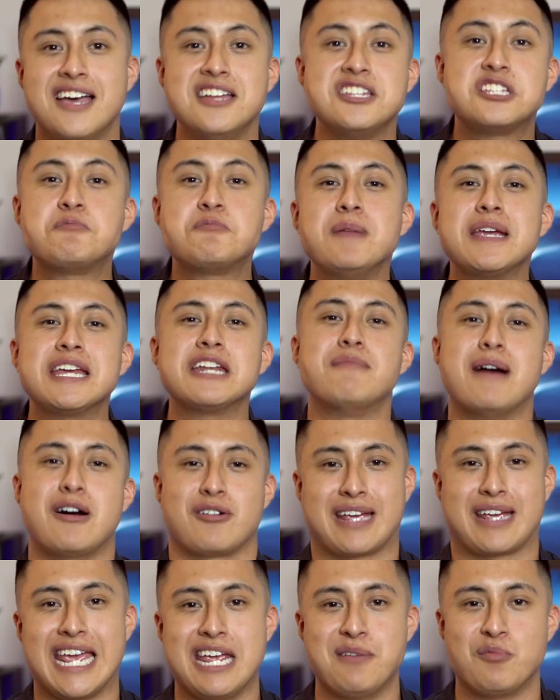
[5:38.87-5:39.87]
And speaking
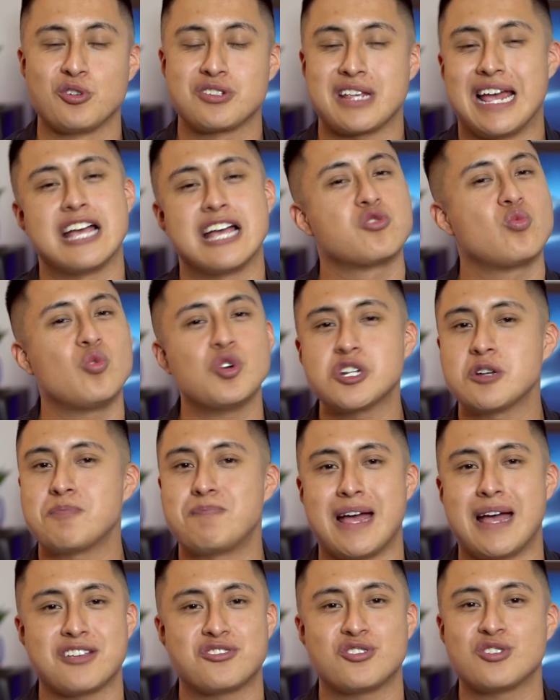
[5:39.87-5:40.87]
about cables, as worship
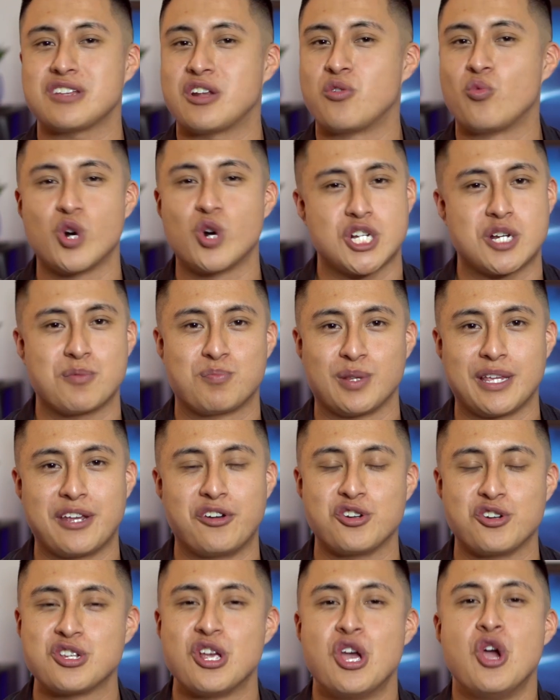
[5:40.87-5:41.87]
pastors and worship
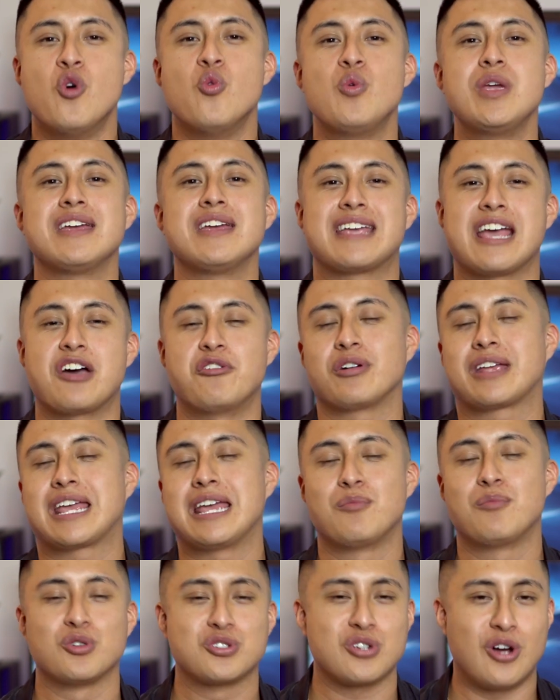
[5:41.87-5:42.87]
leaders, we encounter
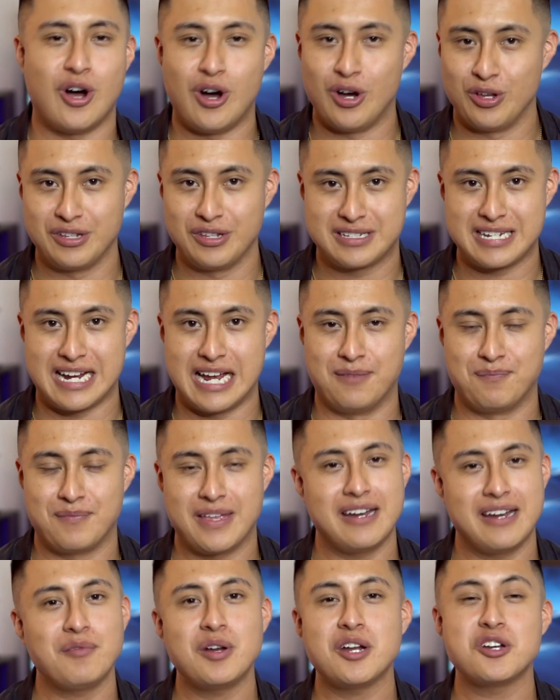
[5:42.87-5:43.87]
cables all the time.
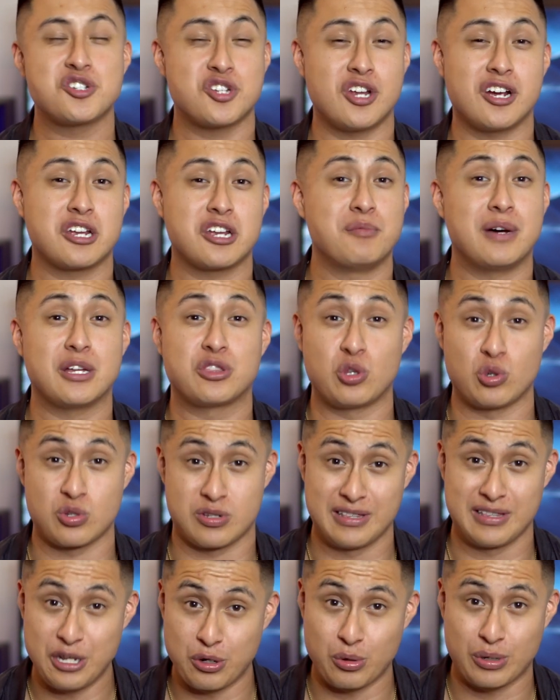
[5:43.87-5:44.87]
And I'm not just talking about
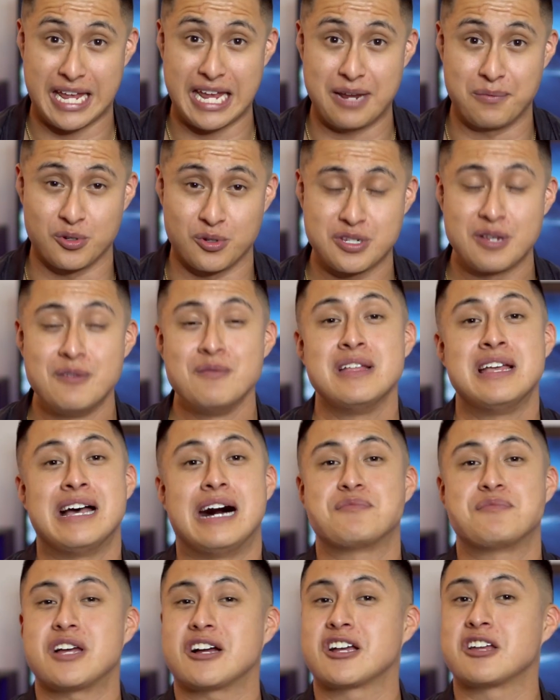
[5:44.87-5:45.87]
those little cables.
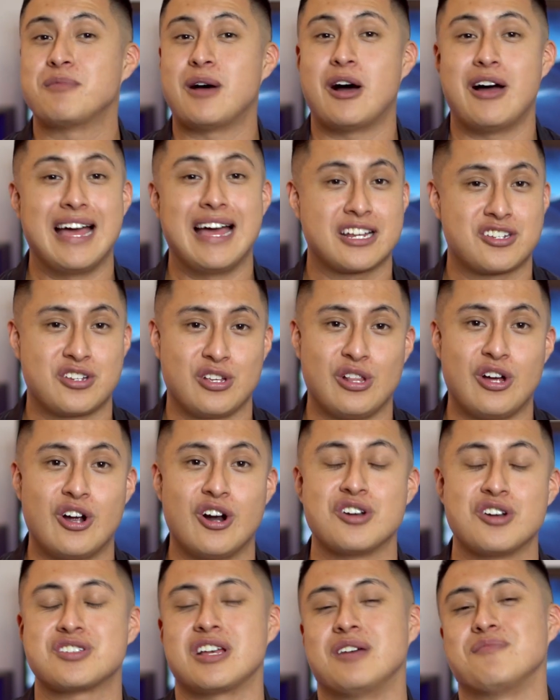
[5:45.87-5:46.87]
I'm talking about X L
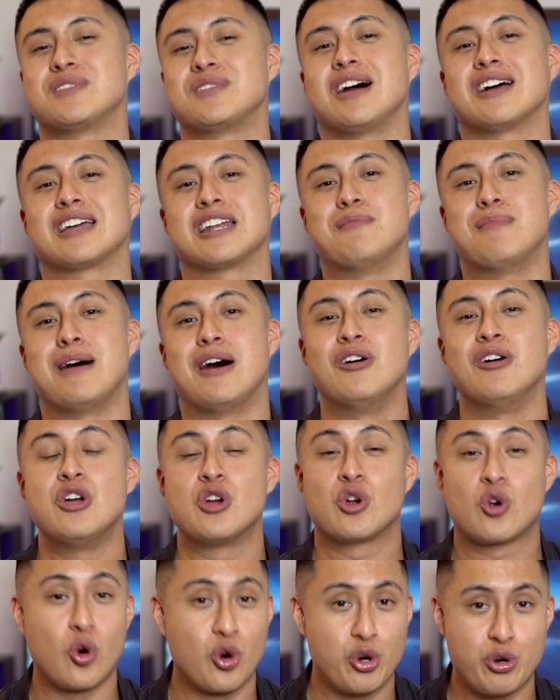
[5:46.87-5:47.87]
Rs, I'm talking
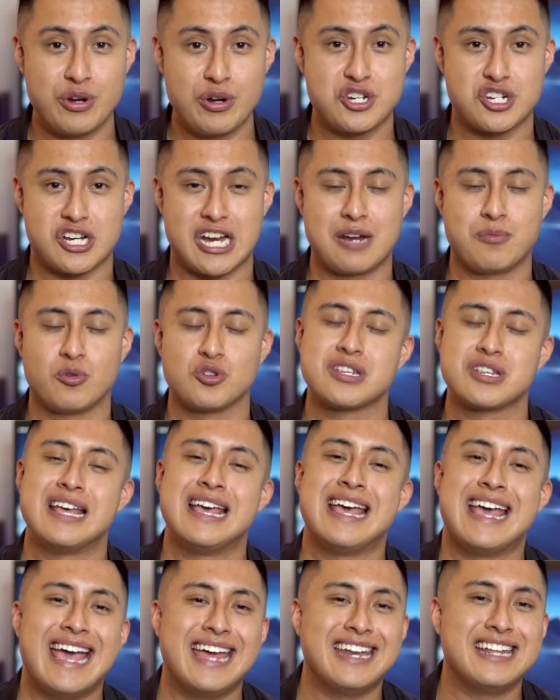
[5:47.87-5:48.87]
about quarter inch cables,
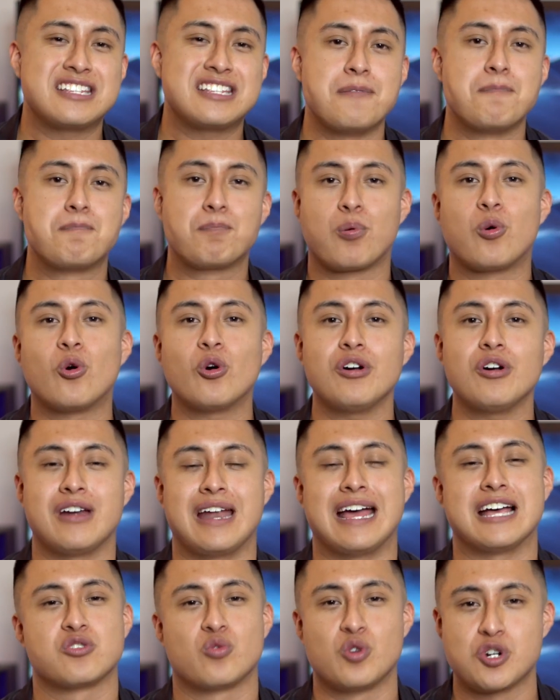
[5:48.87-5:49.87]
and it's
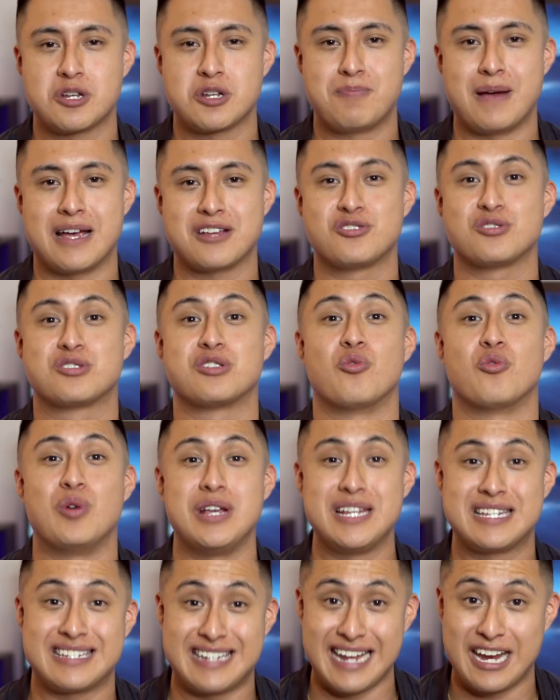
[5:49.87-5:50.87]
important as worship pastors that
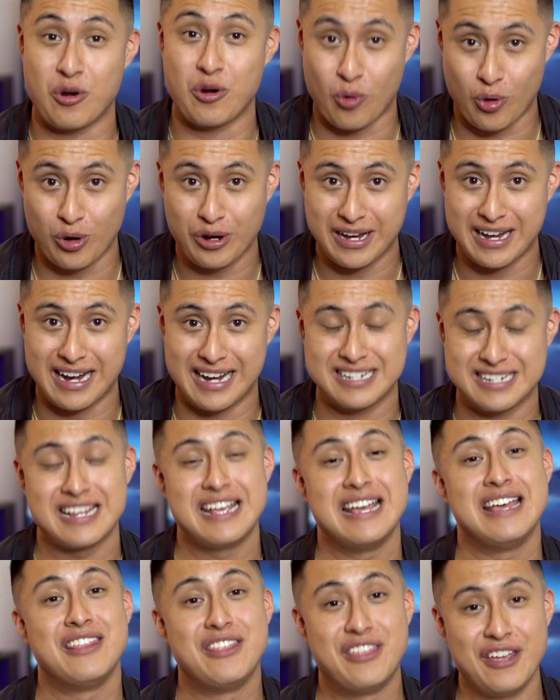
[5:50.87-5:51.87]
we stay organized.
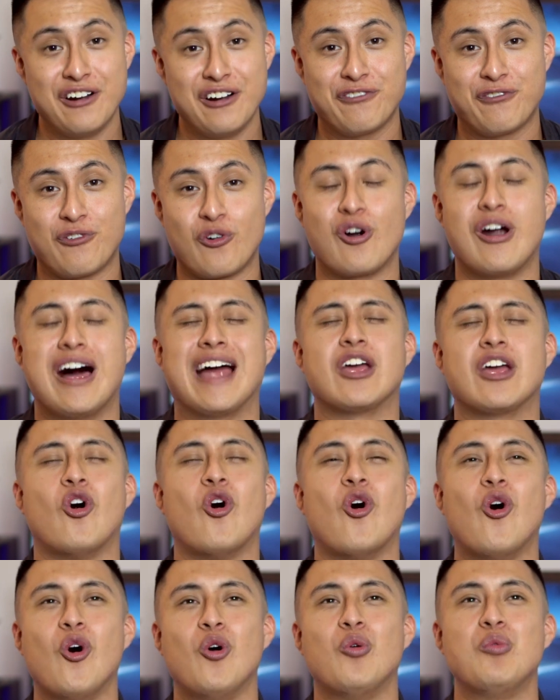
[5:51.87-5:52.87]
Therefore, I
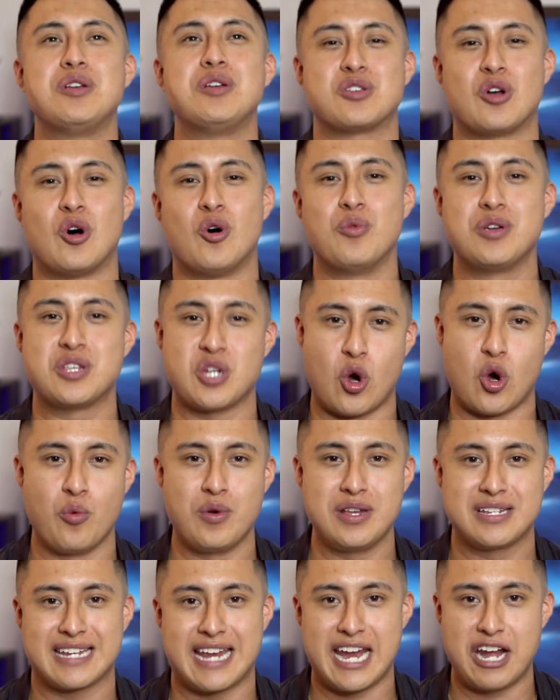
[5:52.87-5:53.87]
always, always, always